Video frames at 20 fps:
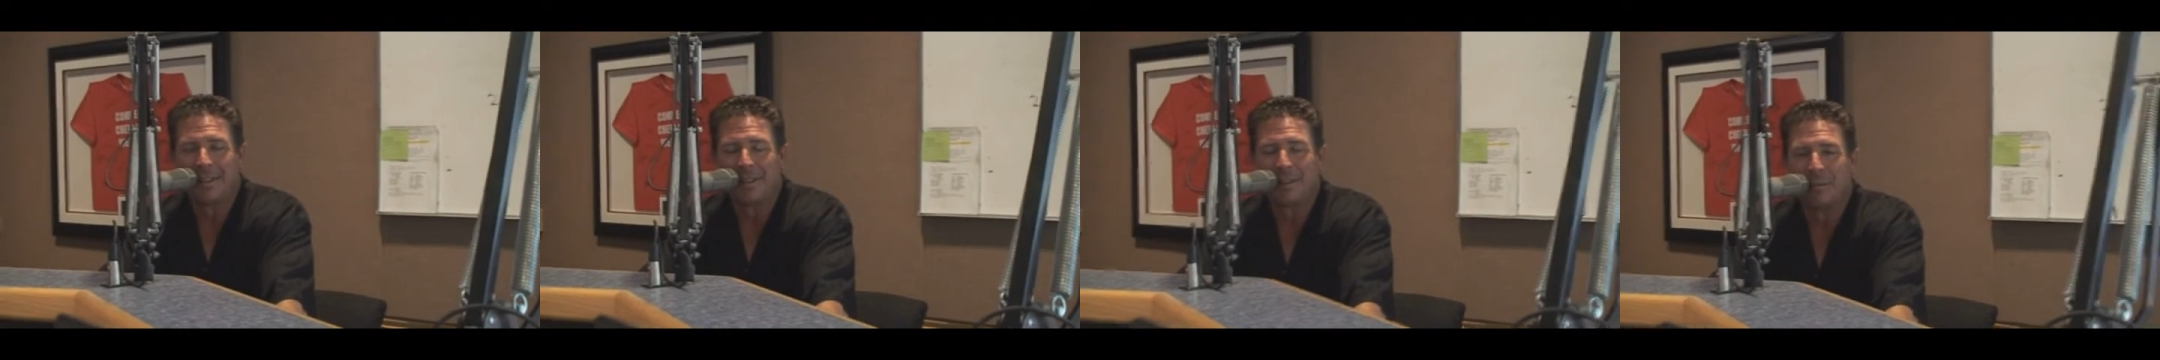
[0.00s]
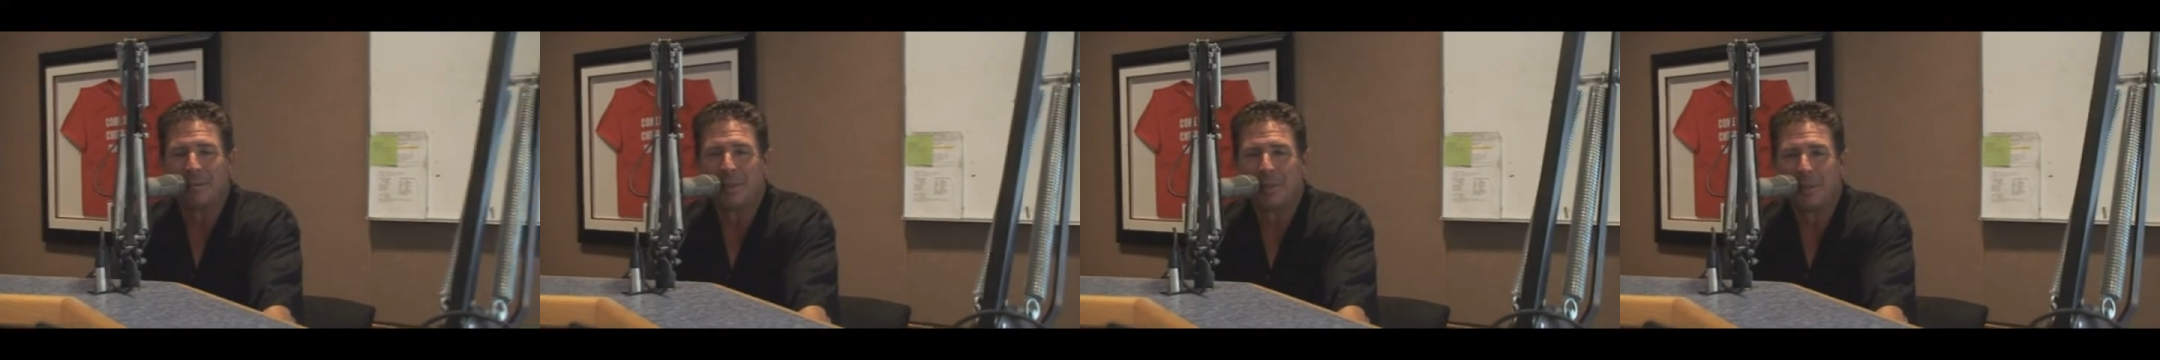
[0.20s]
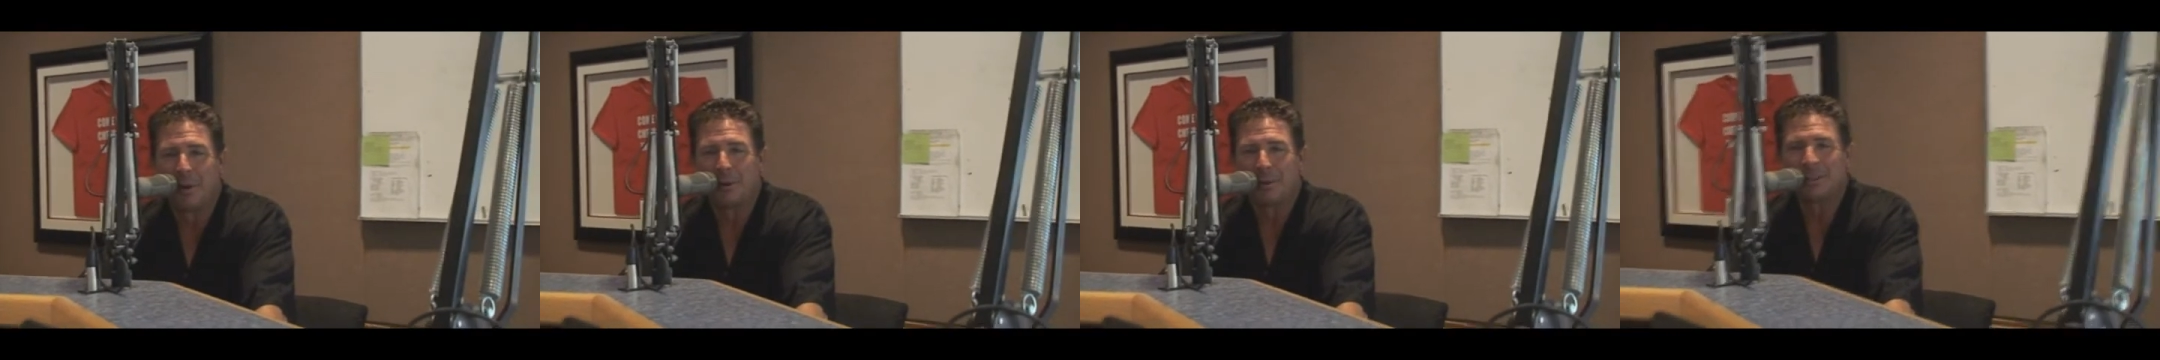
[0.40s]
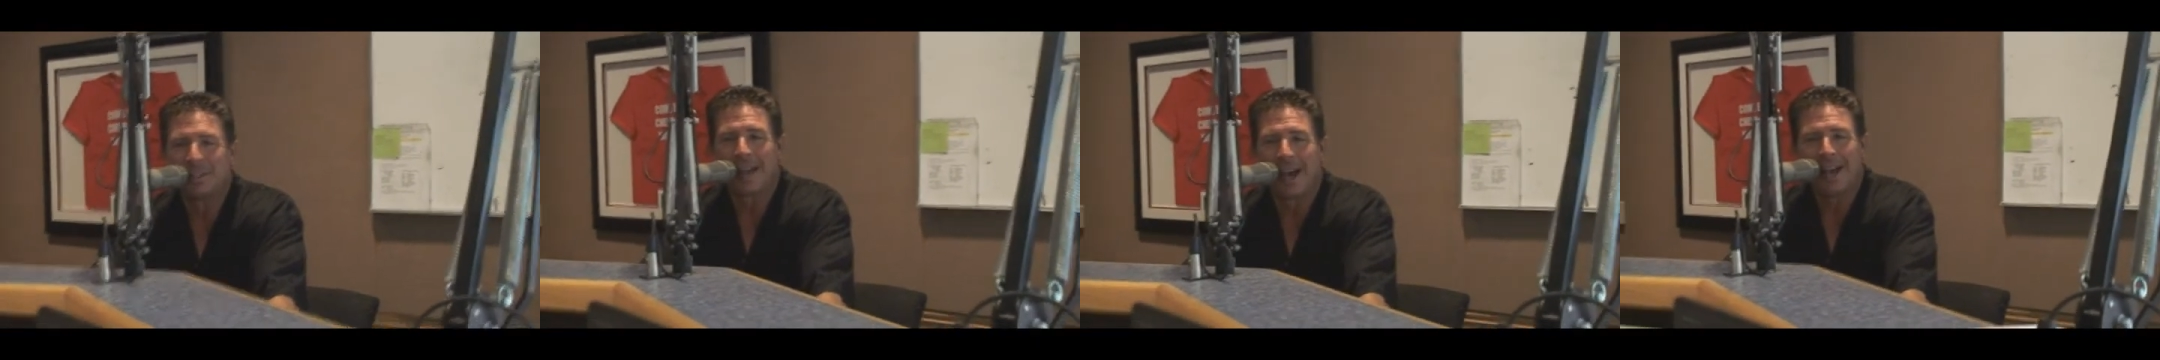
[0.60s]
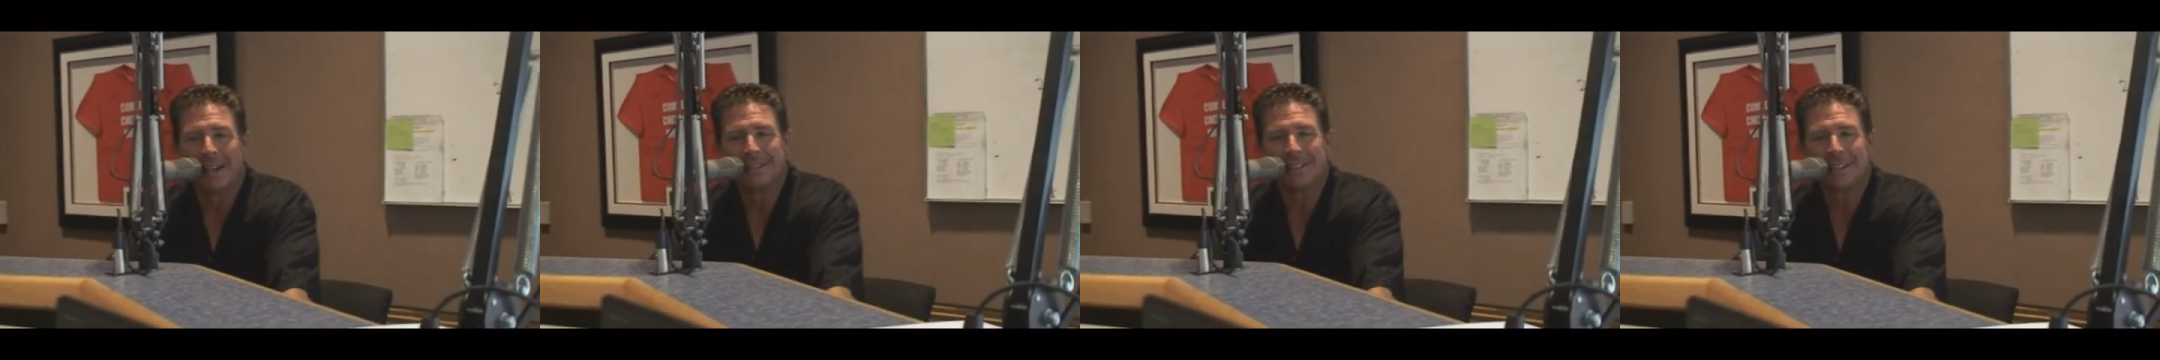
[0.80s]
they, but those
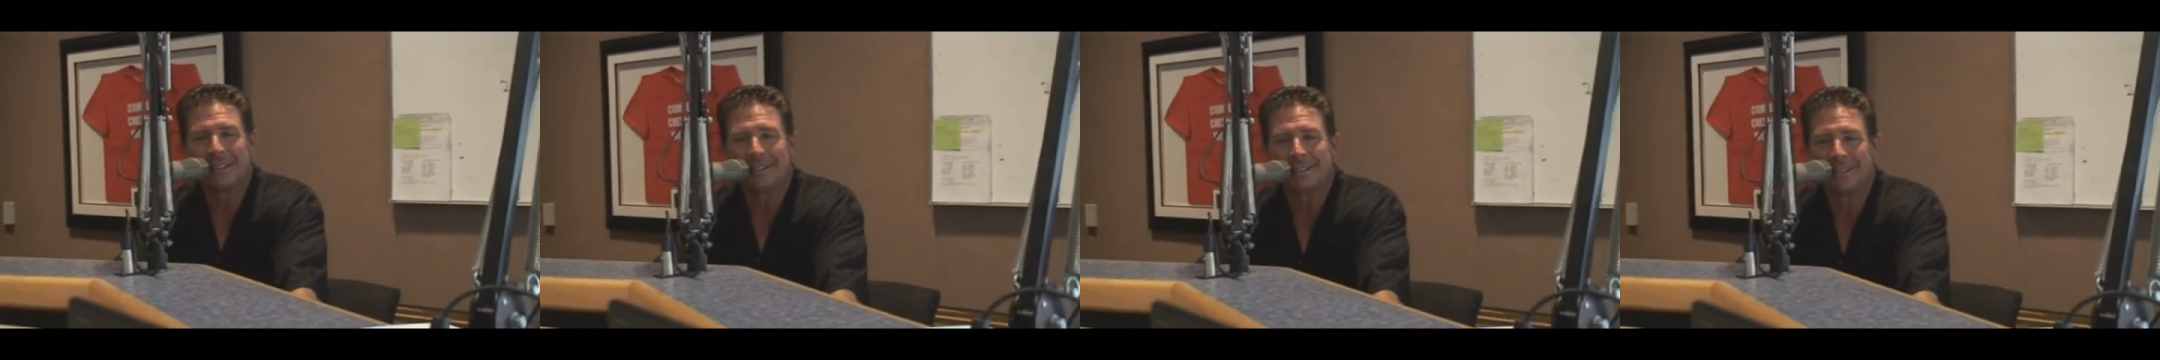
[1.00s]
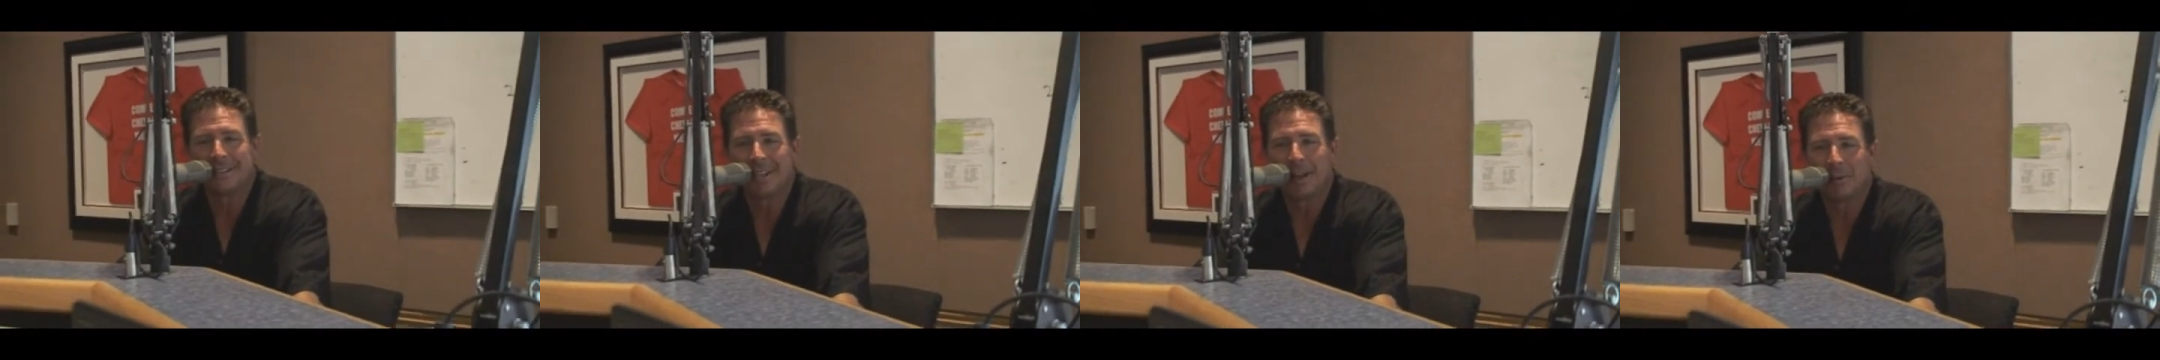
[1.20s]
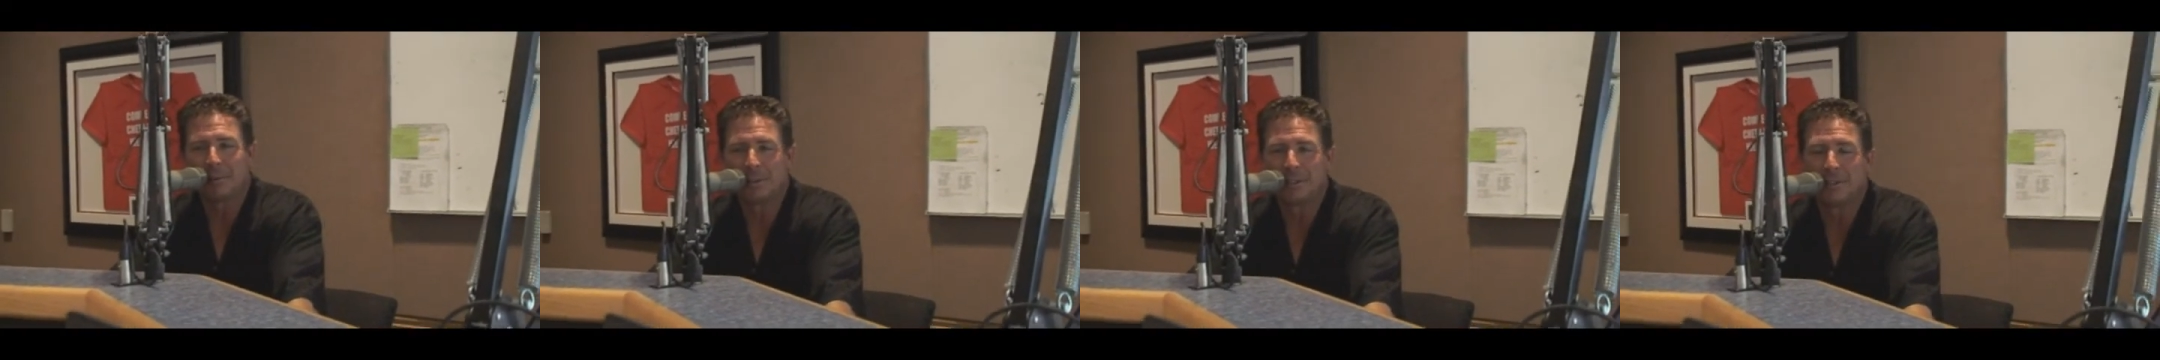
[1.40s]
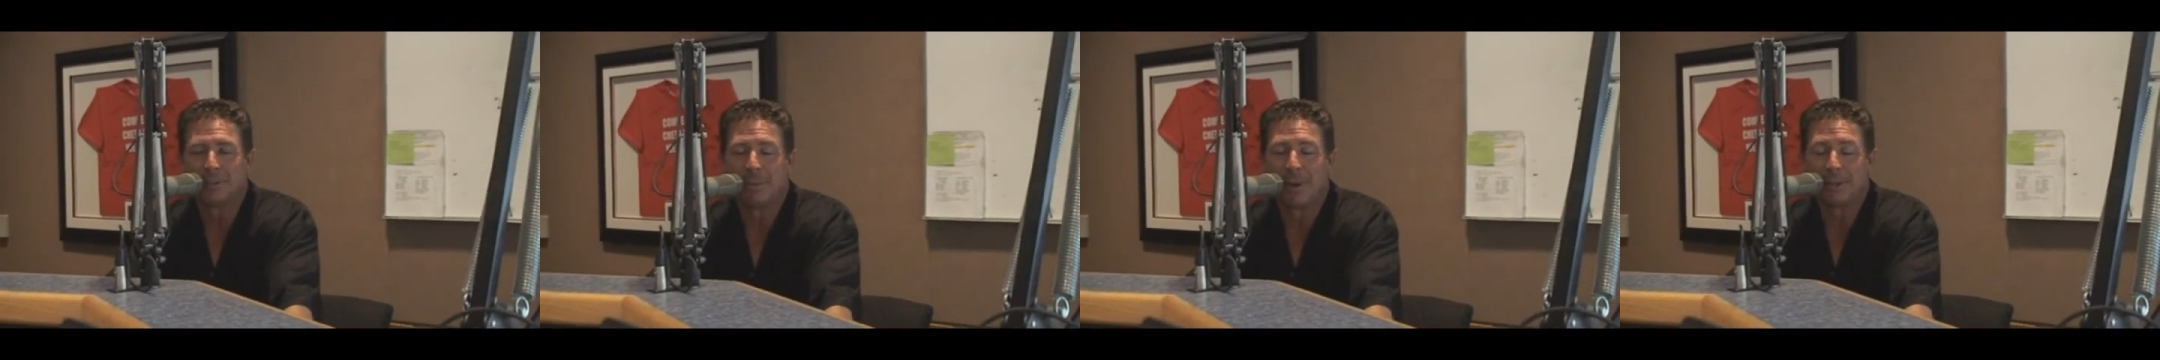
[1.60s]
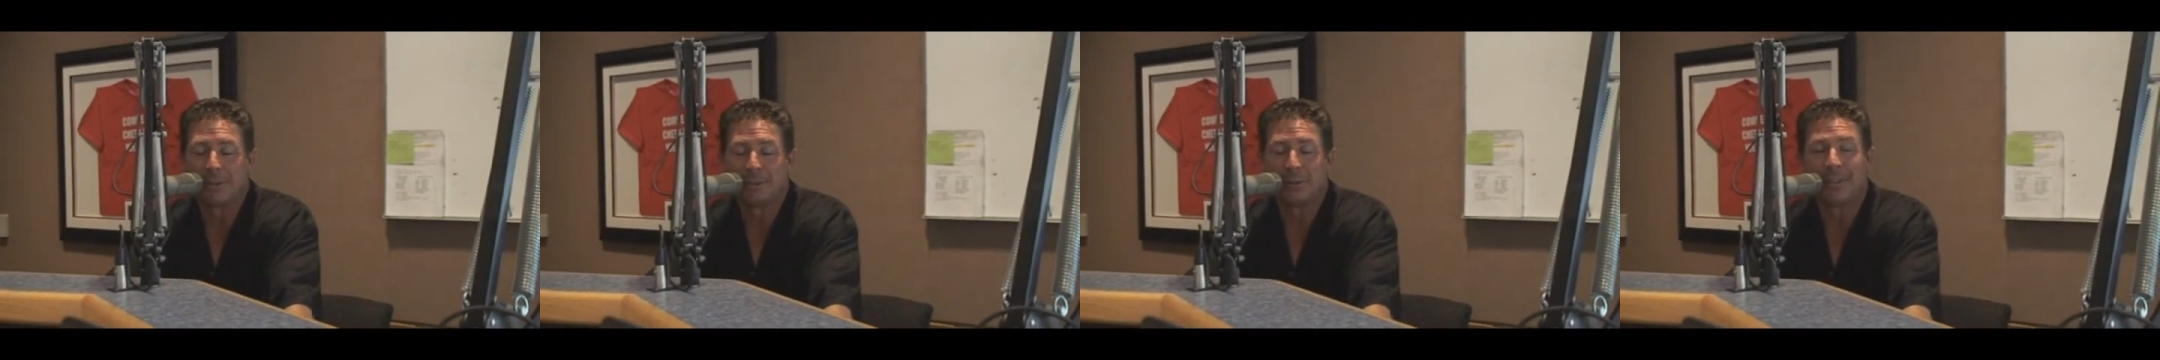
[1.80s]
guys, that's that was a
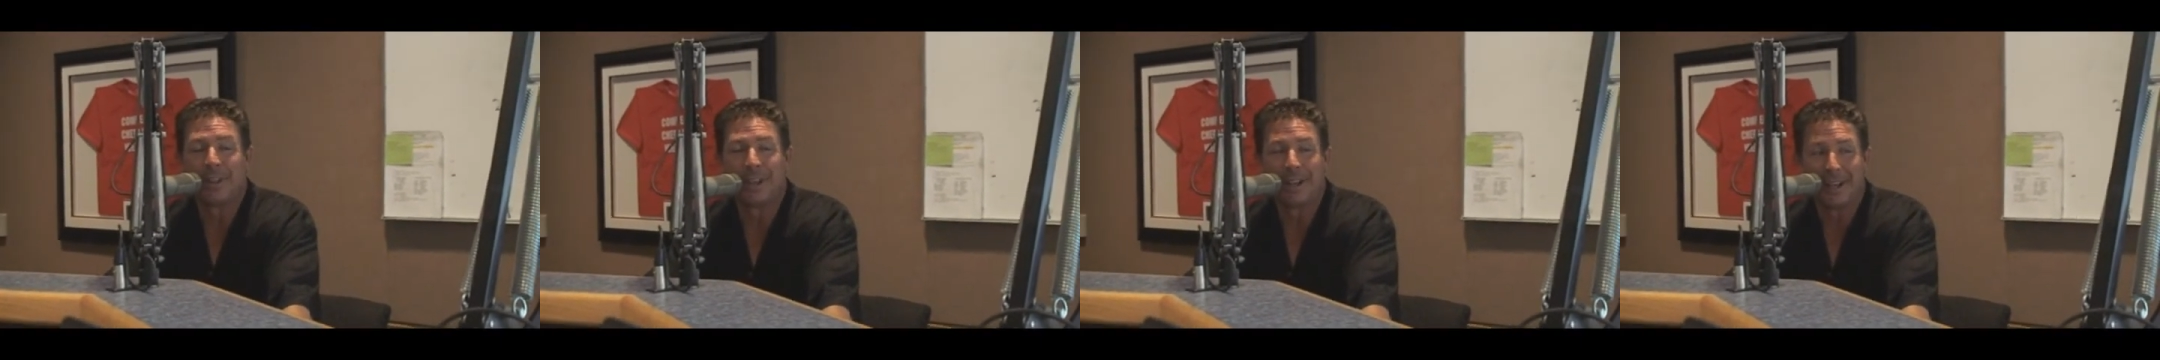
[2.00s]
special